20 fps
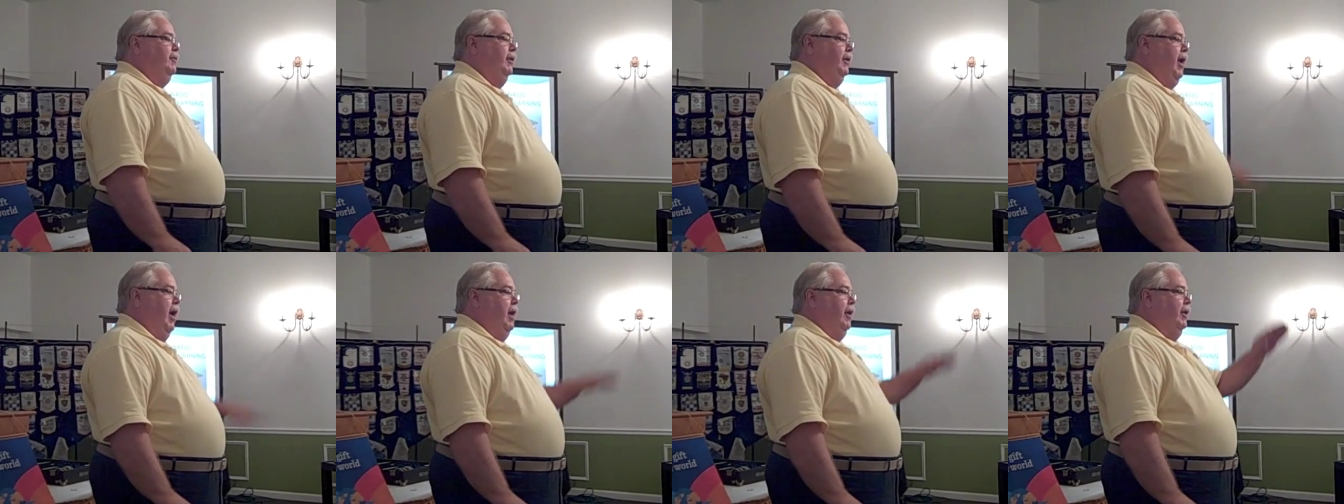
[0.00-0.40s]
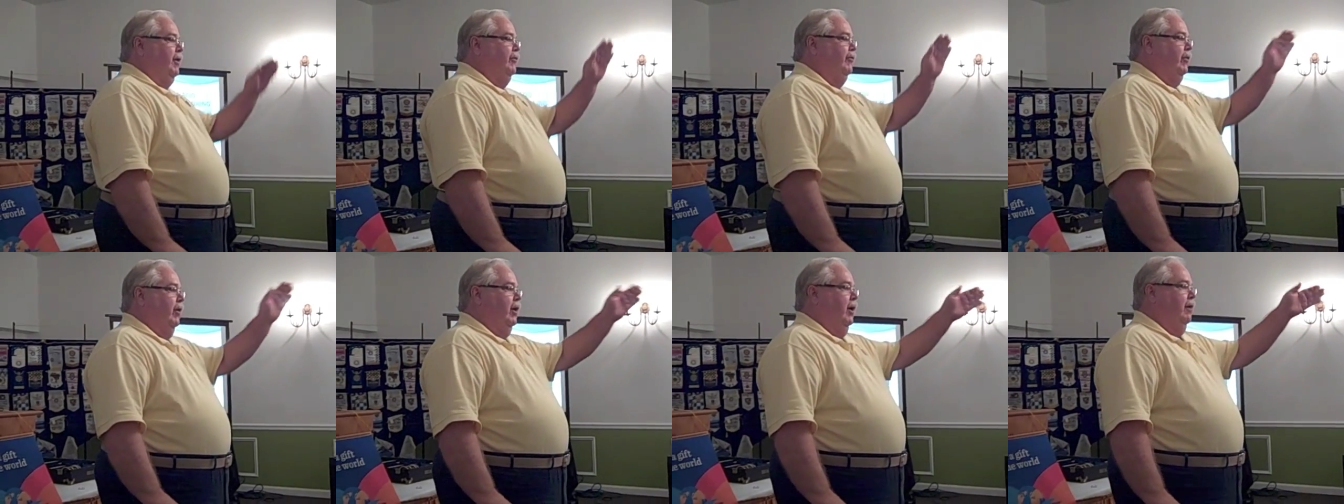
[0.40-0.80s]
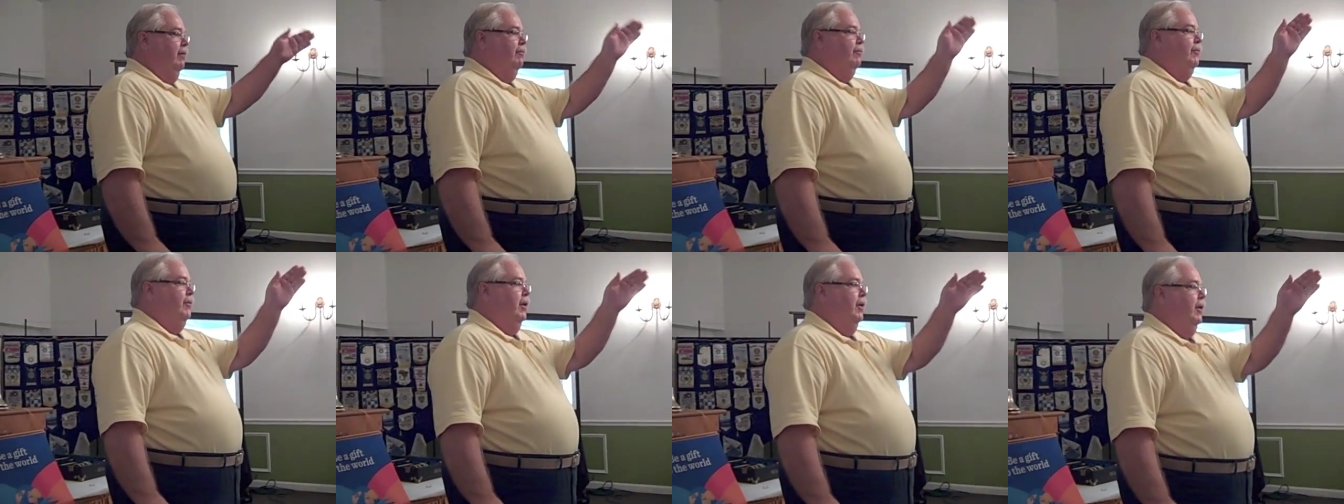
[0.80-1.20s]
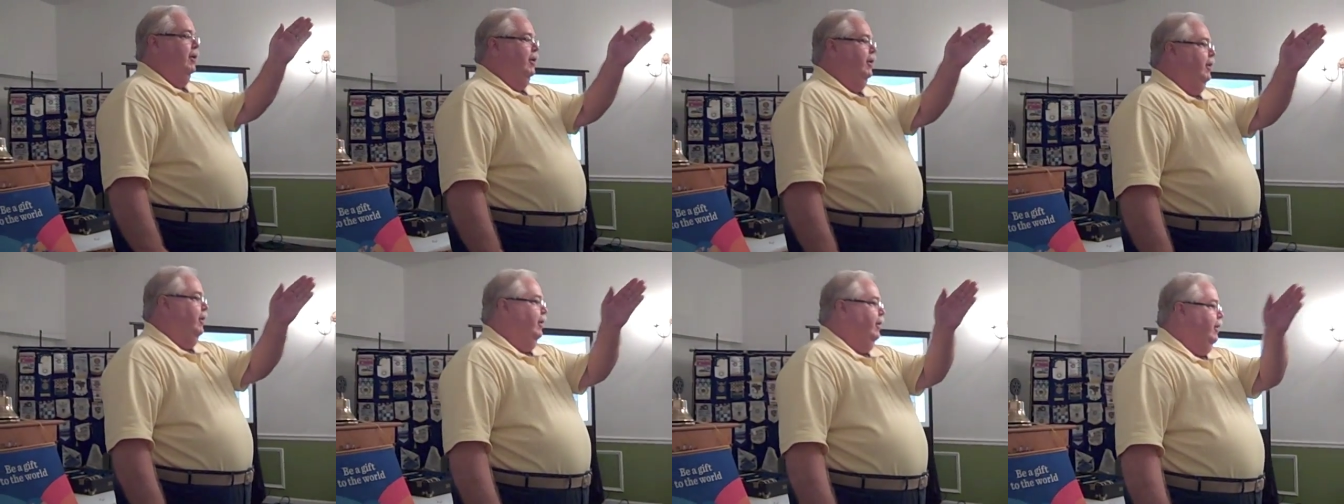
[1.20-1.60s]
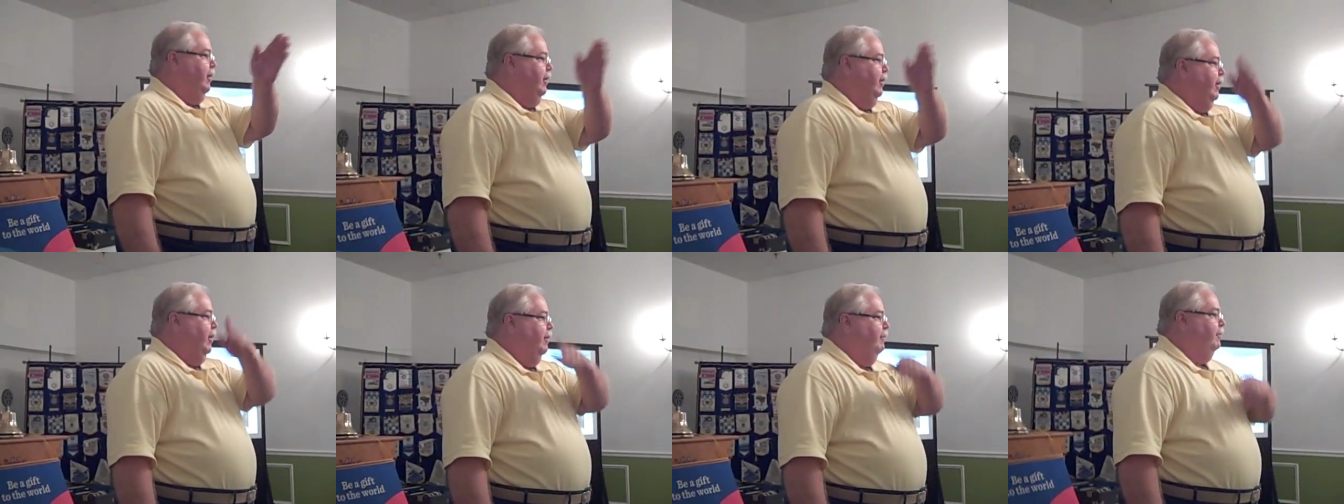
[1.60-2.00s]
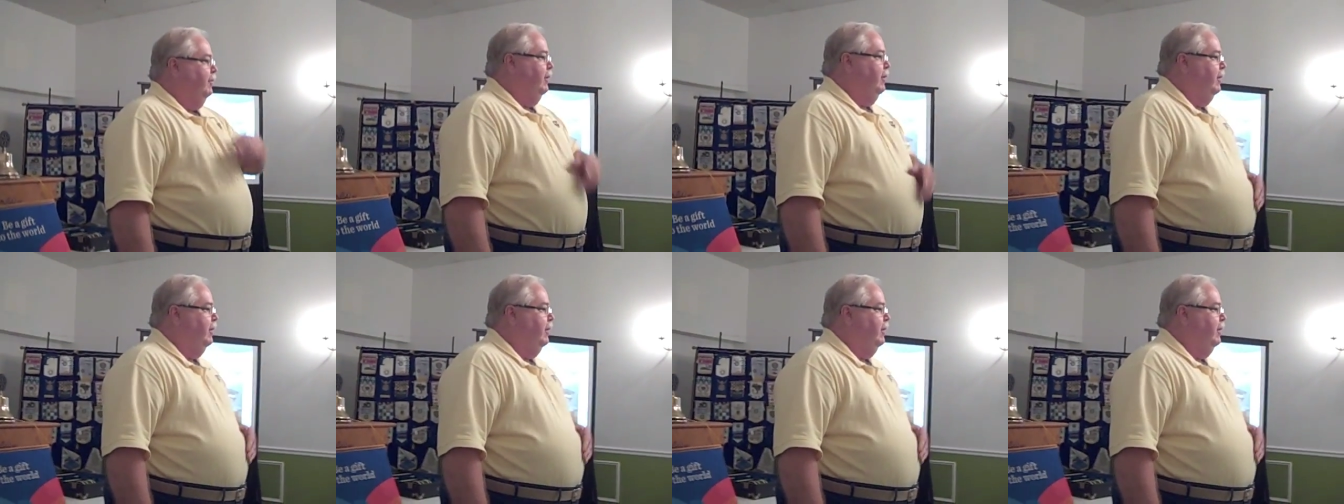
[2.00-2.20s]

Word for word: the counties of da da da da da da